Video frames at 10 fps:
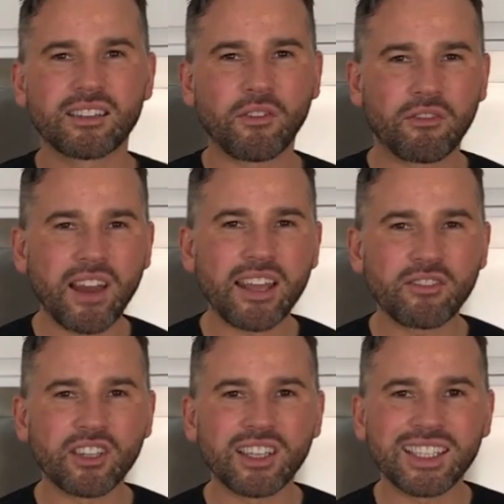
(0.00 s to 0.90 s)
The
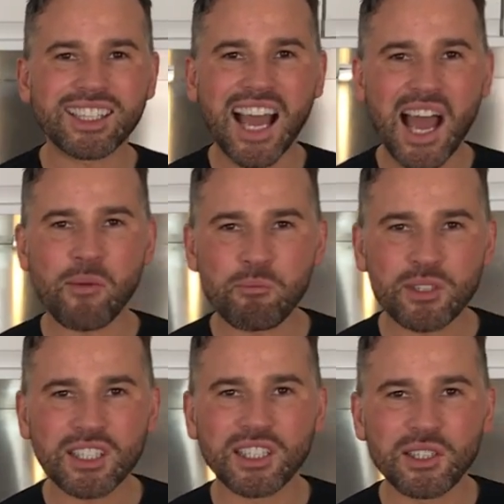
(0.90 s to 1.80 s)
flavour is
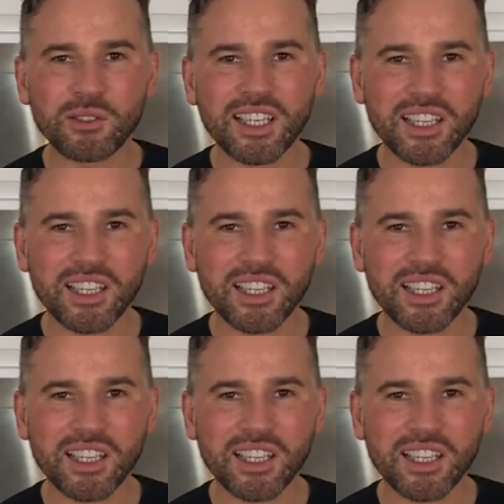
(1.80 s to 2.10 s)
absolutely